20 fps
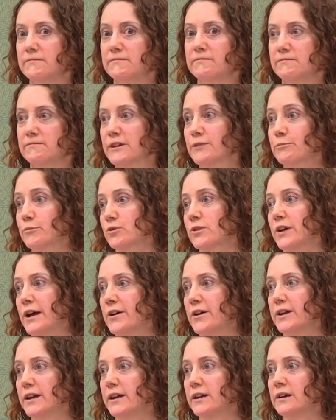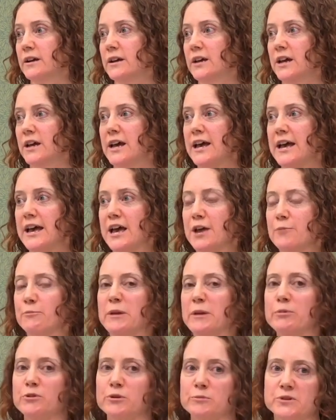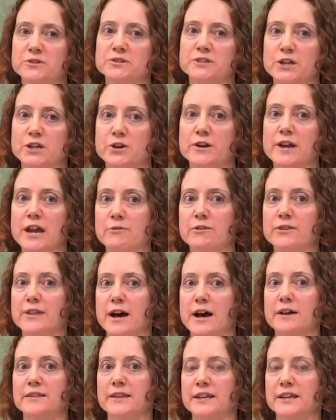in Boone County. And people are mostly okay with that.